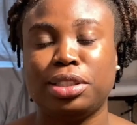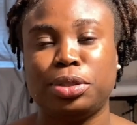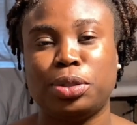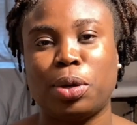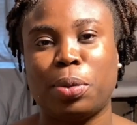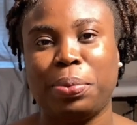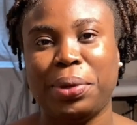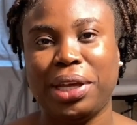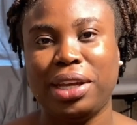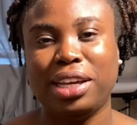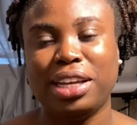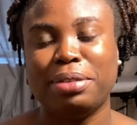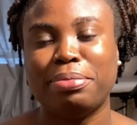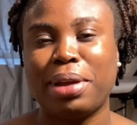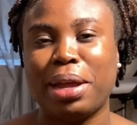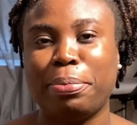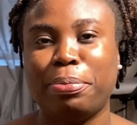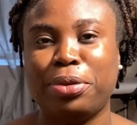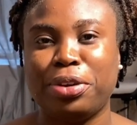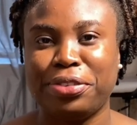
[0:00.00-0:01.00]
topic in
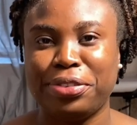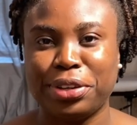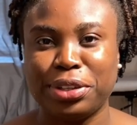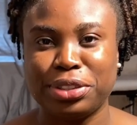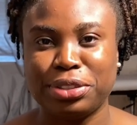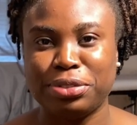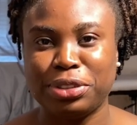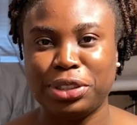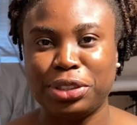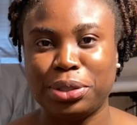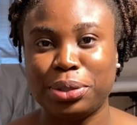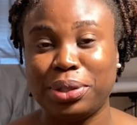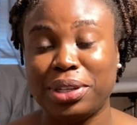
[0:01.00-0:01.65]
my previous video.